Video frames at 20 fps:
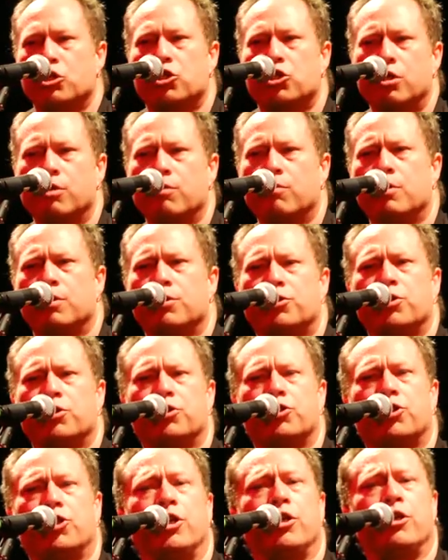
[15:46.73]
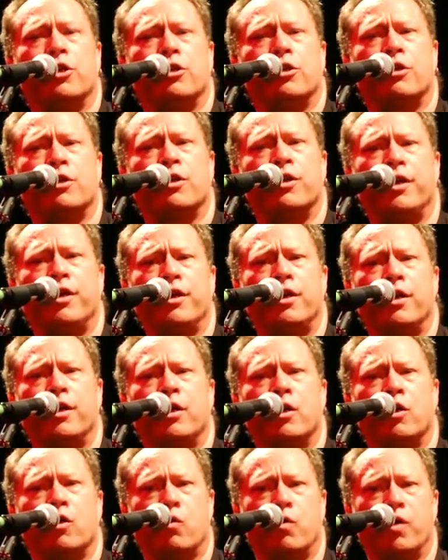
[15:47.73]
She was the
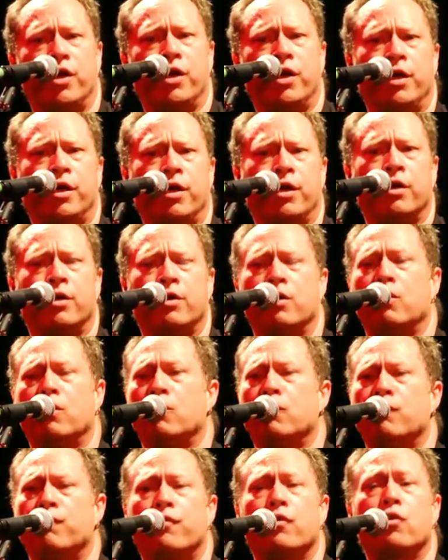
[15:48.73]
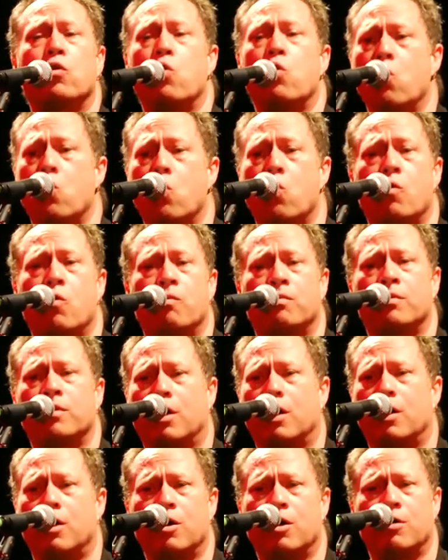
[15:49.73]
cheerleading queen of the
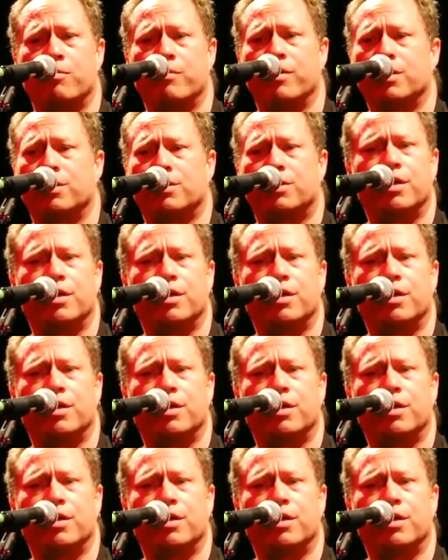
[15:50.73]
homecoming